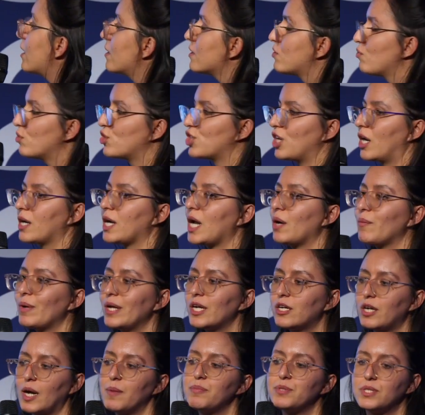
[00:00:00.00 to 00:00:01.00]
which are now
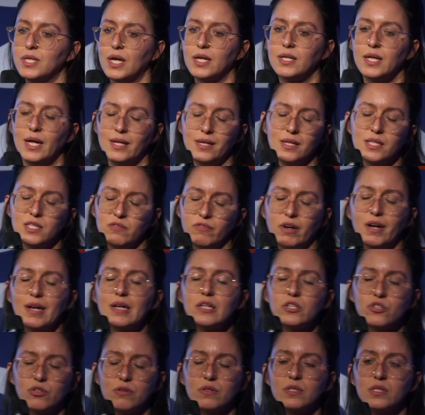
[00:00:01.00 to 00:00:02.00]
encrypted, and it's very
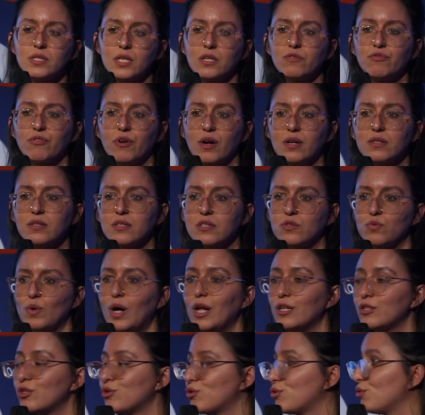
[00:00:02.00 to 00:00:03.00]
interesting for us as
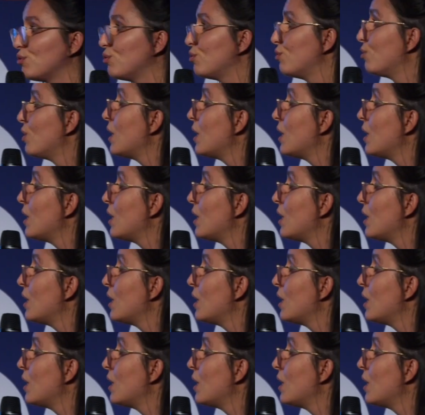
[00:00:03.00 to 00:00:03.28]
well to